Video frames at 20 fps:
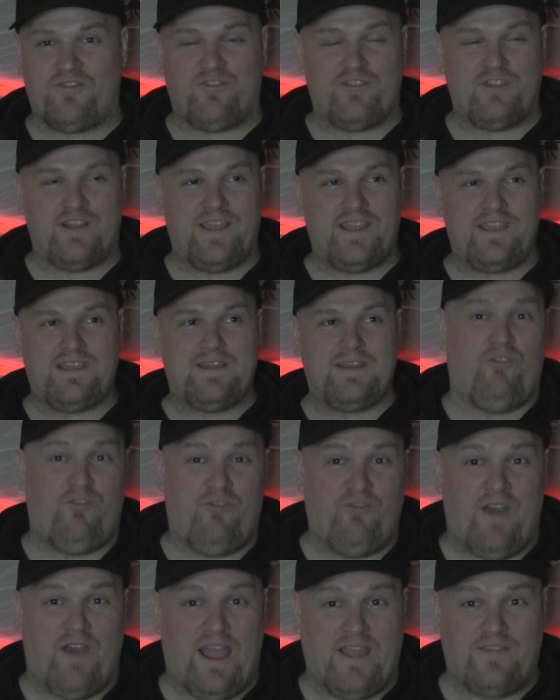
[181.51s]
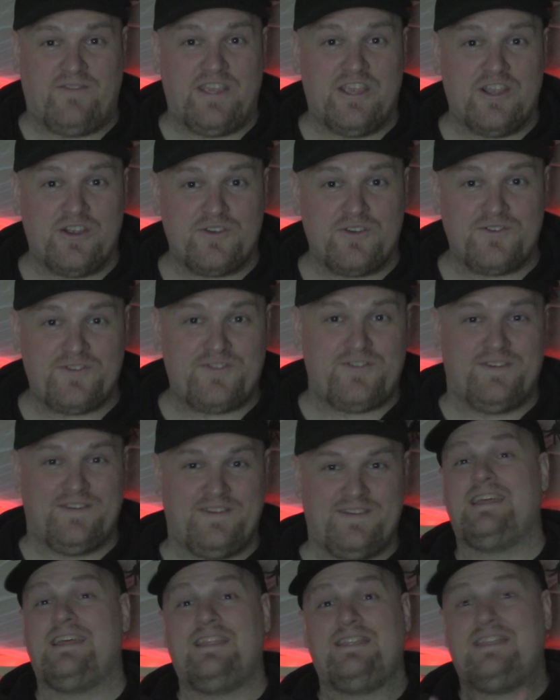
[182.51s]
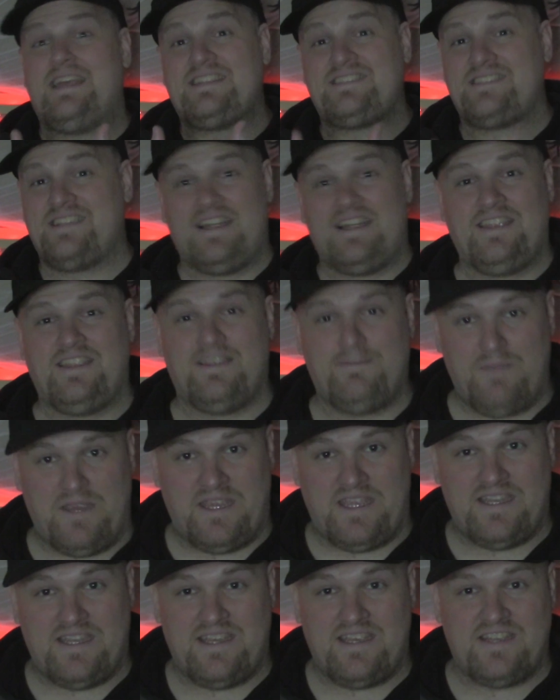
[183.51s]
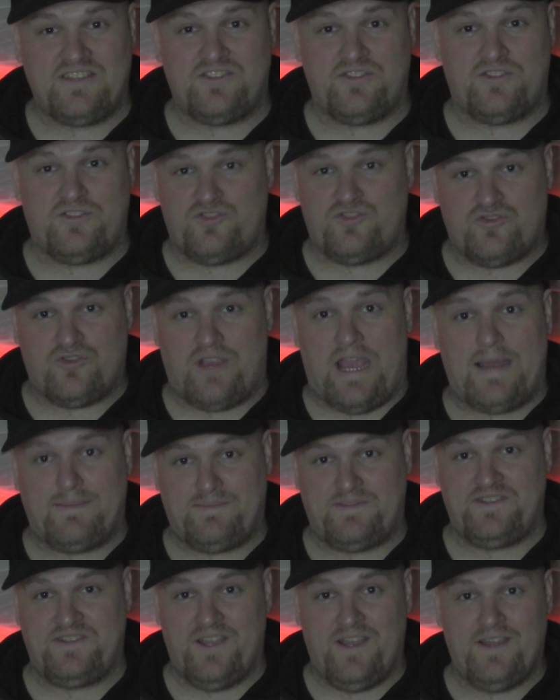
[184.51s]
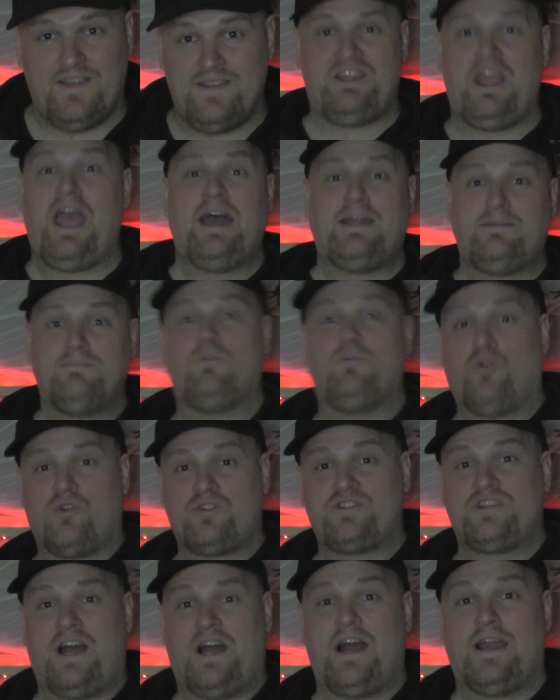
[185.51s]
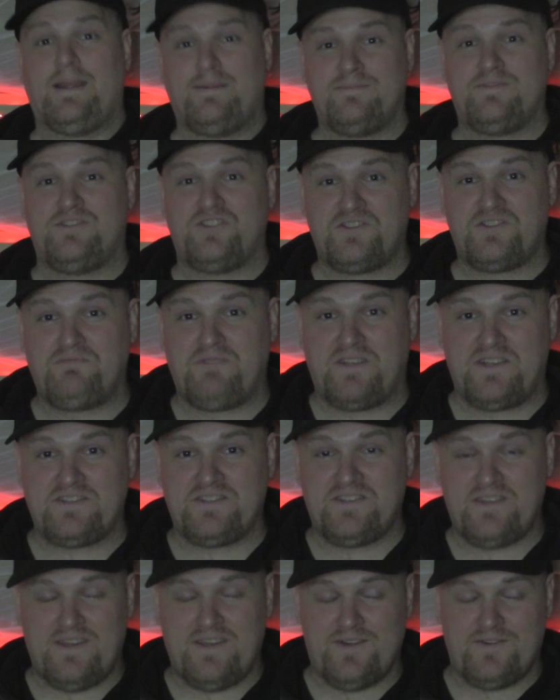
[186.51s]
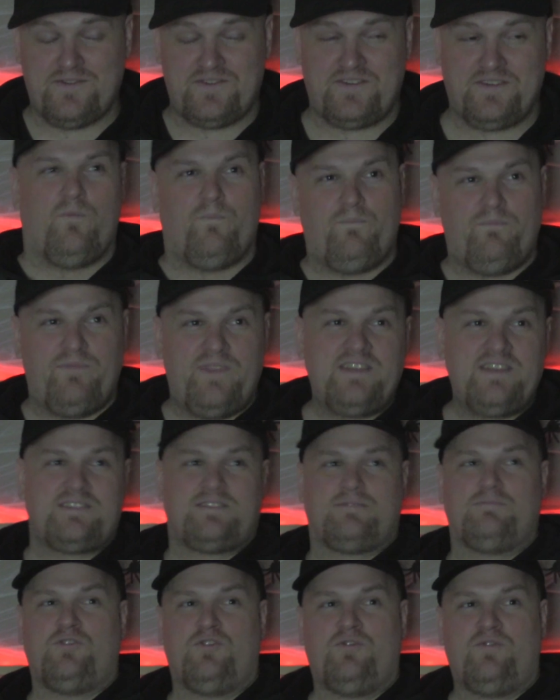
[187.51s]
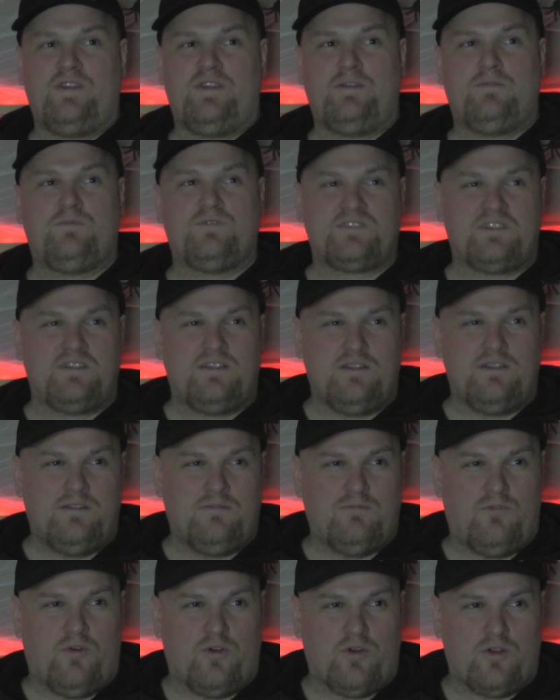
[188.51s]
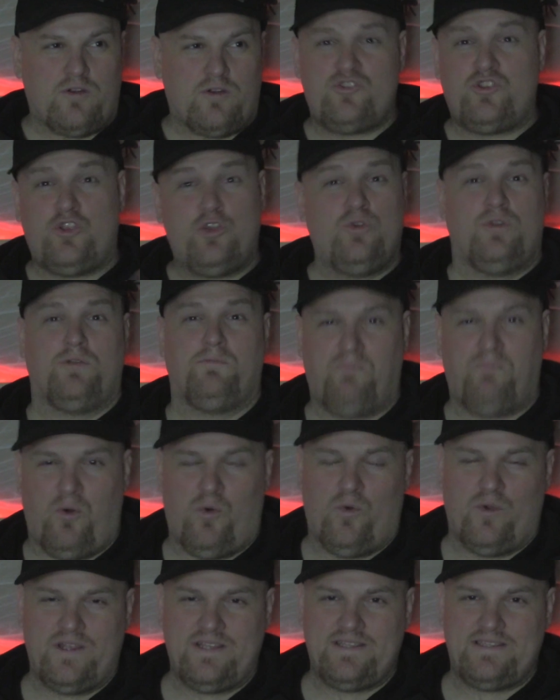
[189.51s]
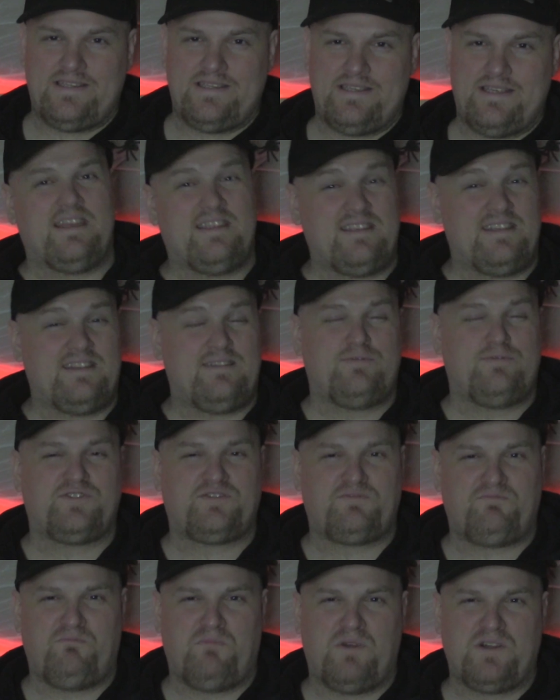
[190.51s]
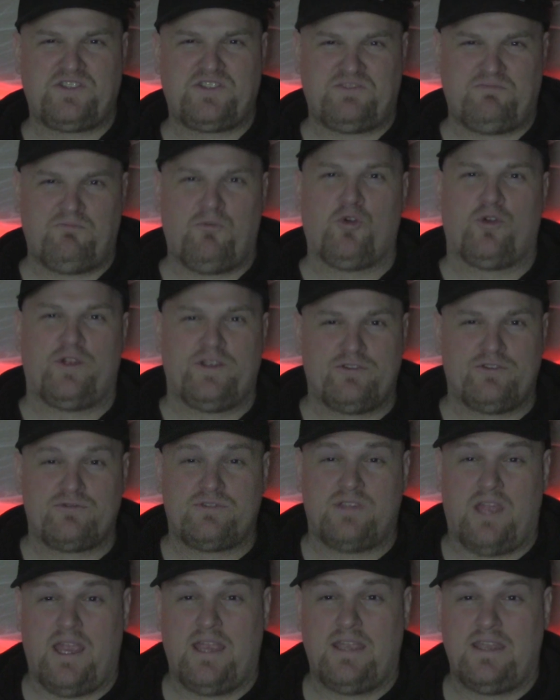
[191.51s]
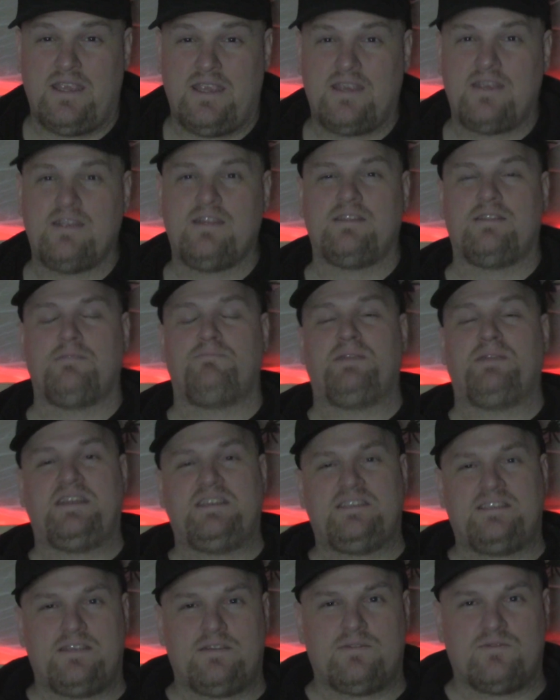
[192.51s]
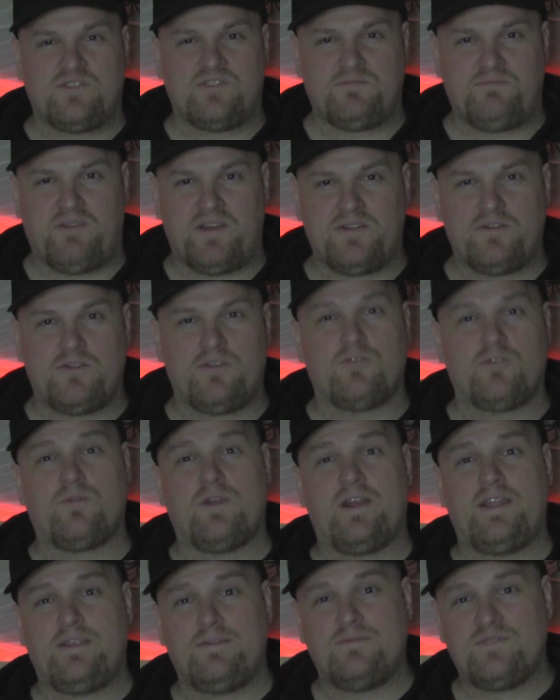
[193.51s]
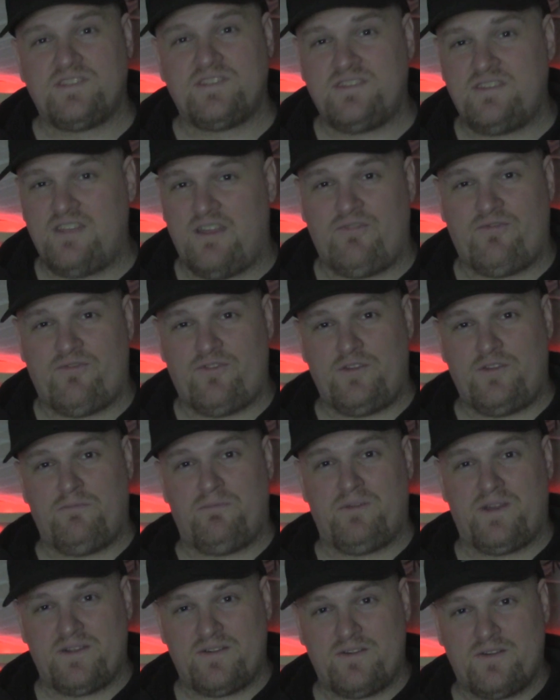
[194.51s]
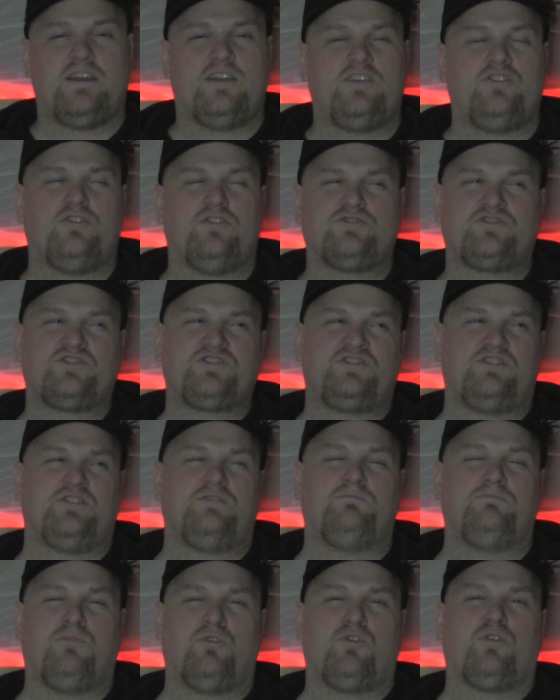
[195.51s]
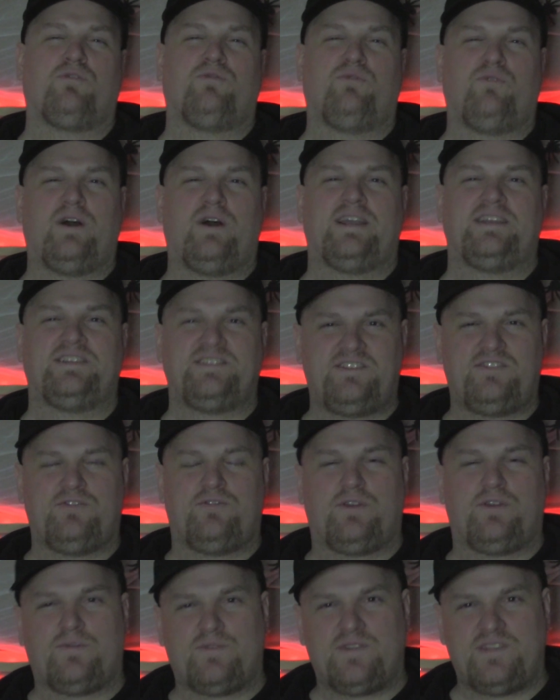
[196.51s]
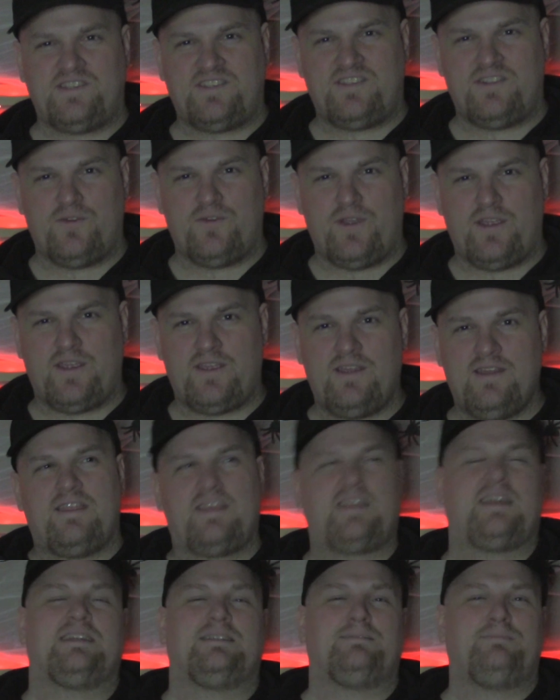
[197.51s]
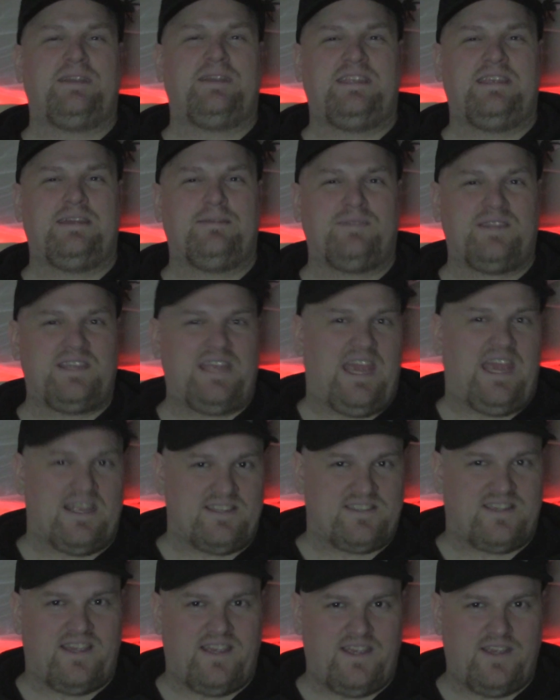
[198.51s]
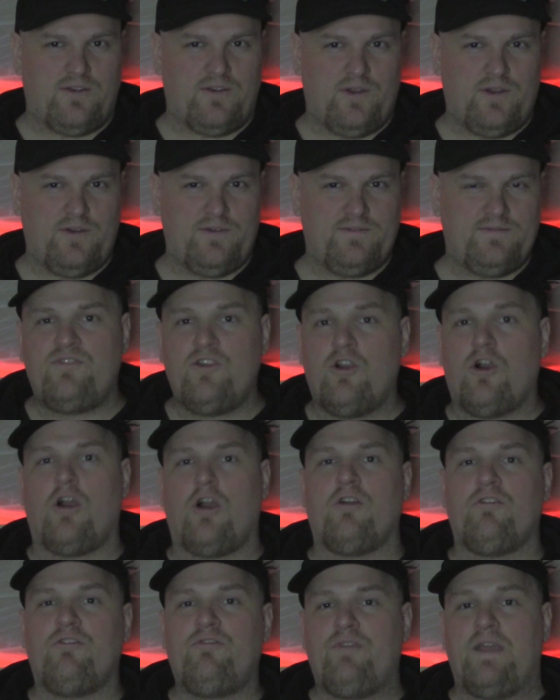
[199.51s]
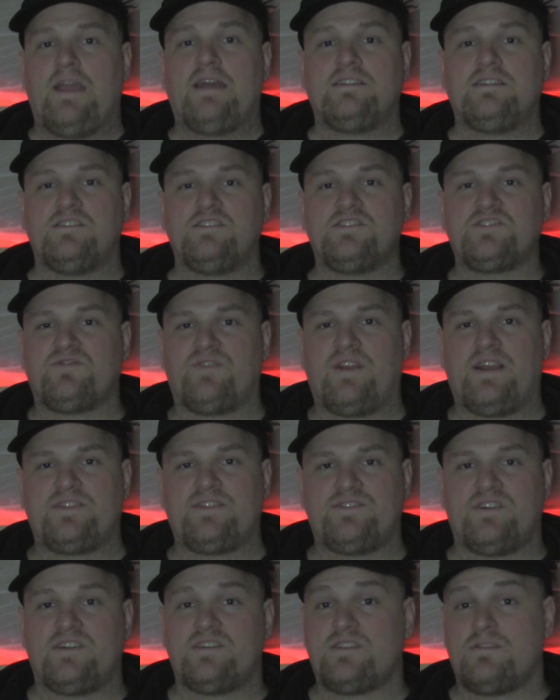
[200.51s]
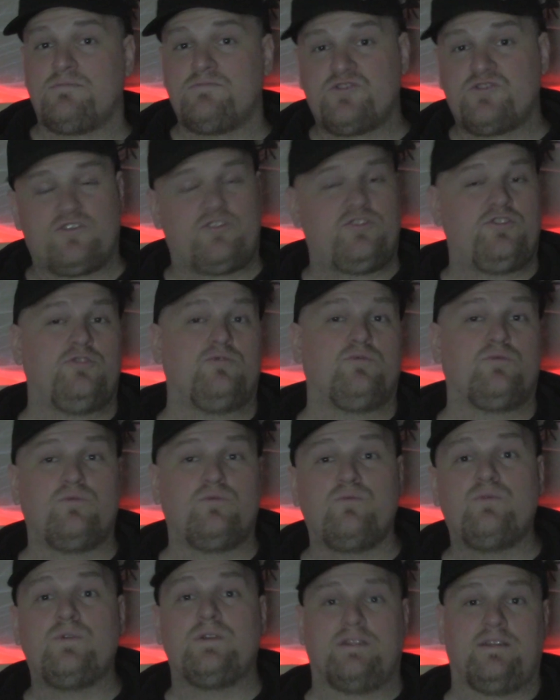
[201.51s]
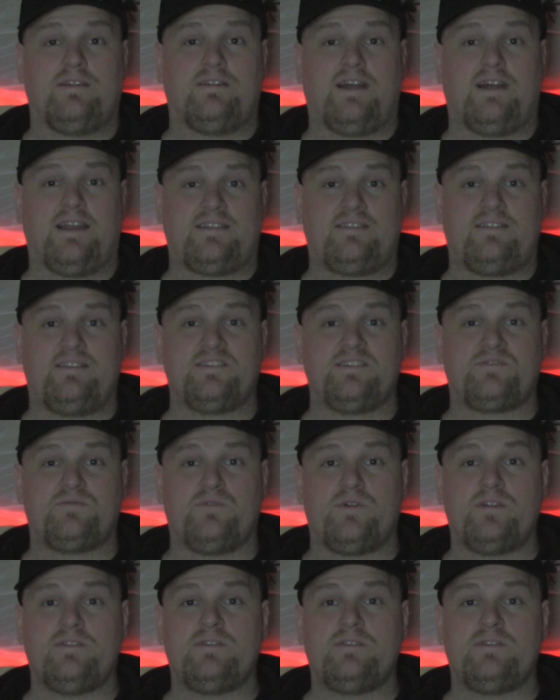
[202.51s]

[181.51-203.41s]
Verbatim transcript: for like 5 years. And that's not even me getting into the traps yet. Add more time just because of those. This movie was a little more to the point, and it was much more entertaining. The pacing was better. The writing was definitely better. And you understood more of why he's doing what he's doing. They kind of made him an anti-hero. So if you are a fan of this franchise, I'm sure you really liked this